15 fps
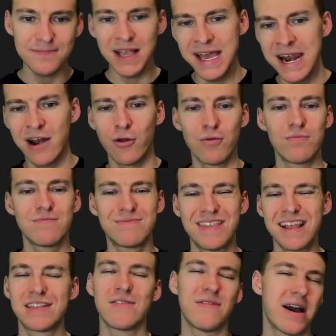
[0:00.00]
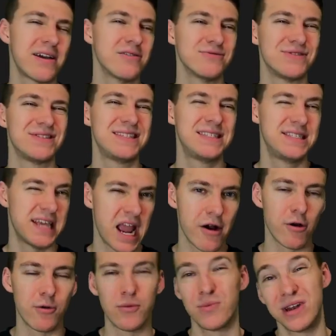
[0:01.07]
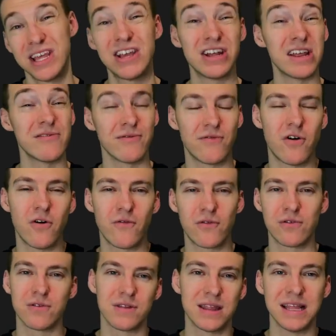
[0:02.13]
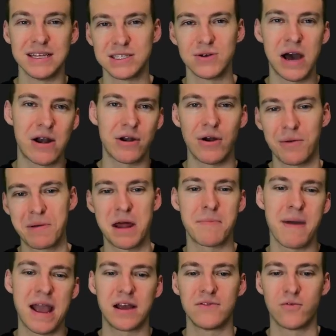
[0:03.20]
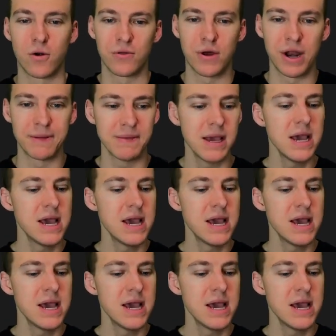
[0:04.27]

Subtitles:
And I don't think the value is terrible, but he could even fall further than this. So I don't know. I'm kind of back and forth on it.